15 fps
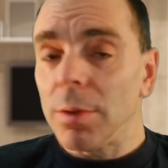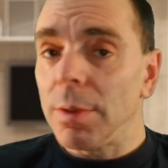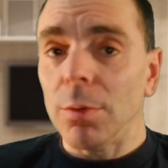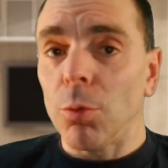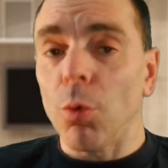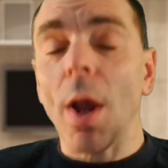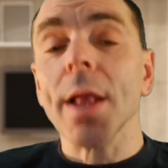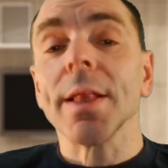
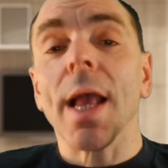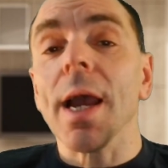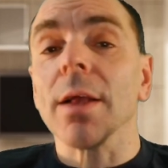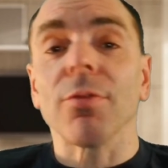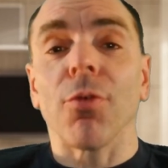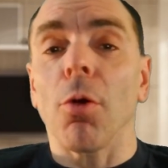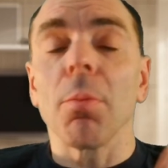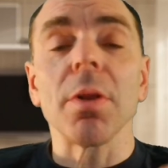Right there,
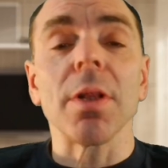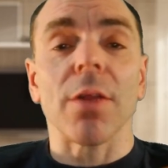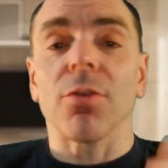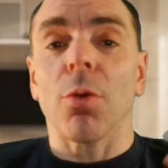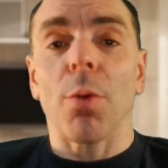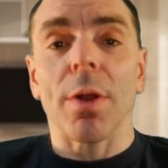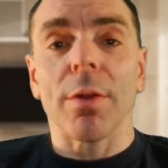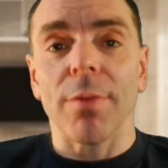for me, that's a
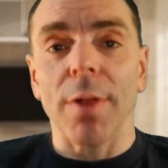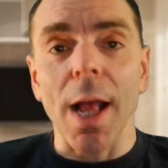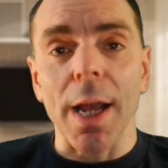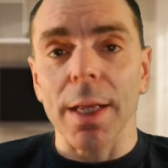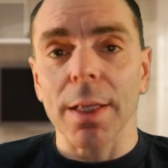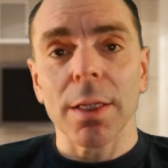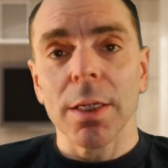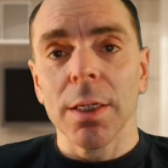red flag.
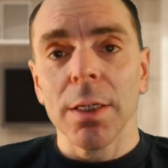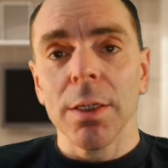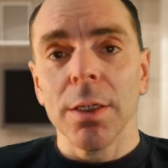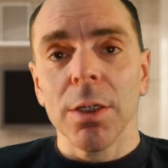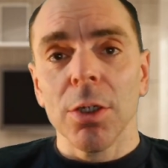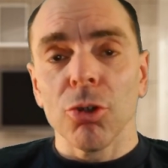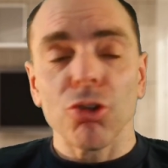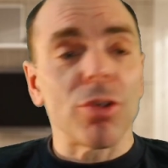
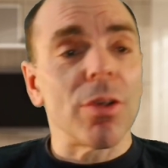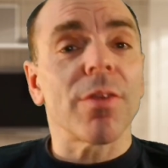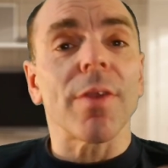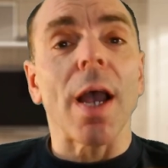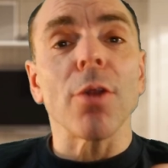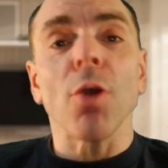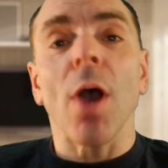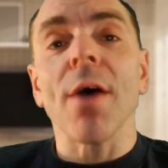She
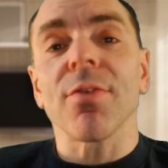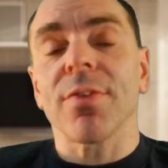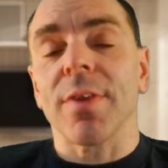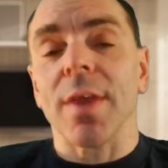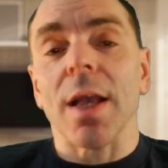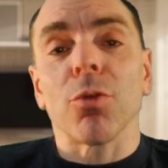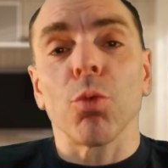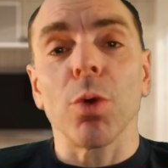decided to have
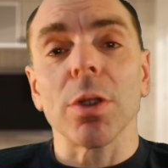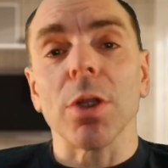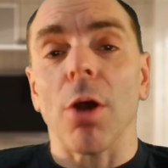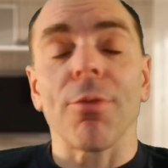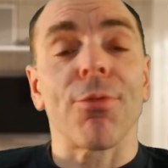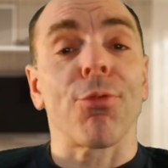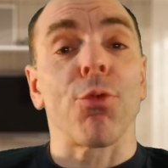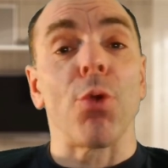sex with a
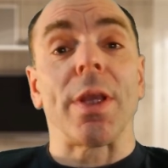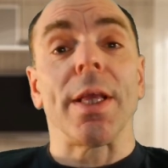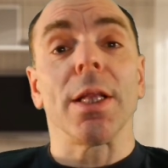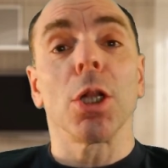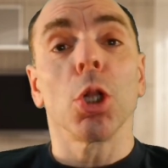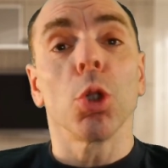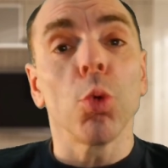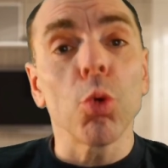
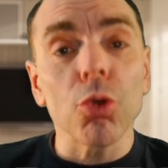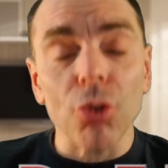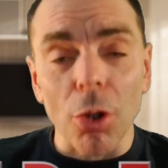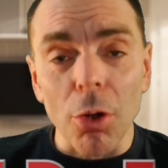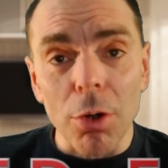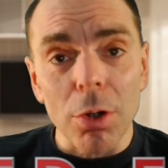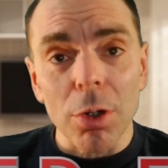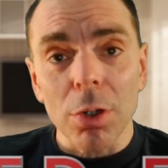freaking loser.